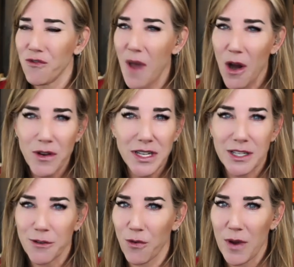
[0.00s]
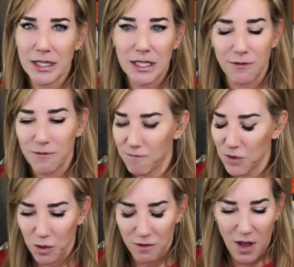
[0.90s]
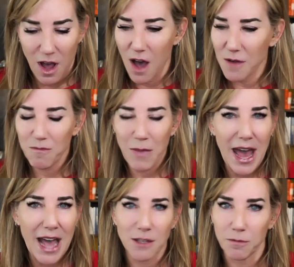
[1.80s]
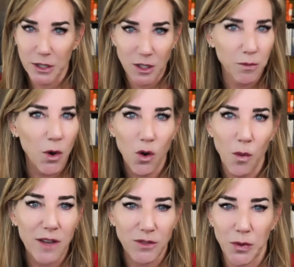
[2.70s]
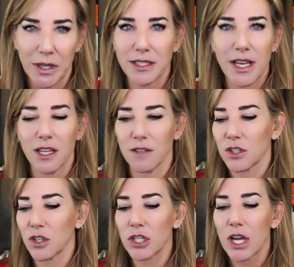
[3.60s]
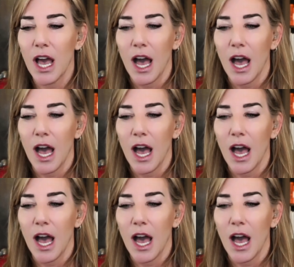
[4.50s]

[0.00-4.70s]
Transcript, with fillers: very different sort of unpacked bespoke way of doing executive search,